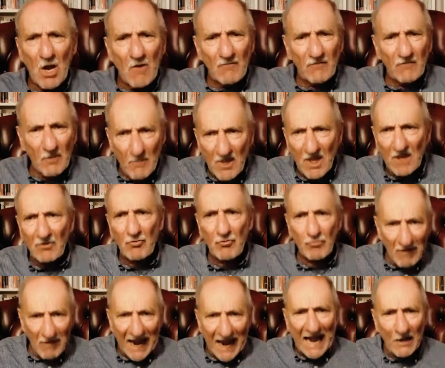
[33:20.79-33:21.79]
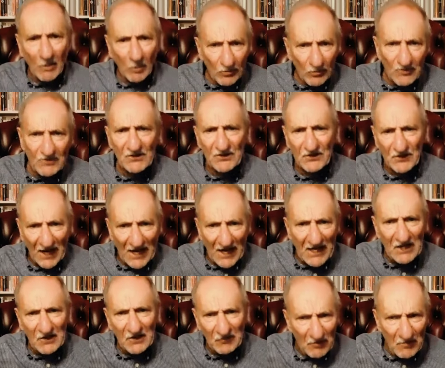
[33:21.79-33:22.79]
From the ground
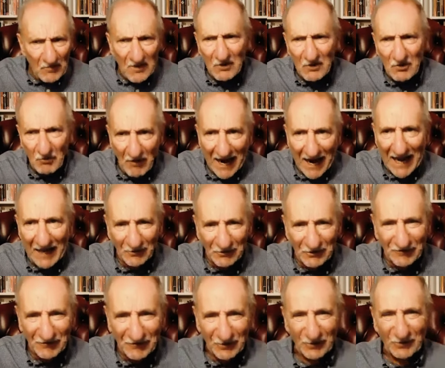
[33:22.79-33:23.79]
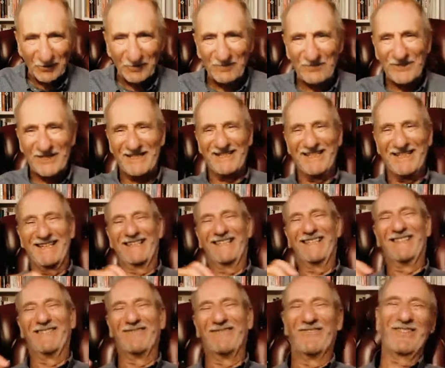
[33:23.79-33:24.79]
state, from the ground of all being,
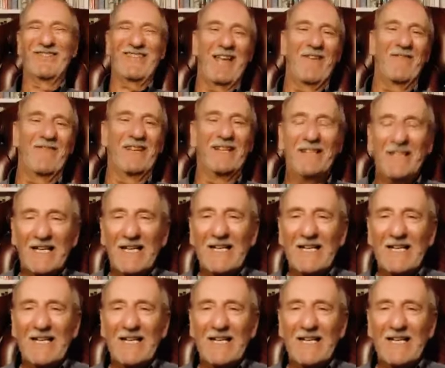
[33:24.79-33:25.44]
whatever.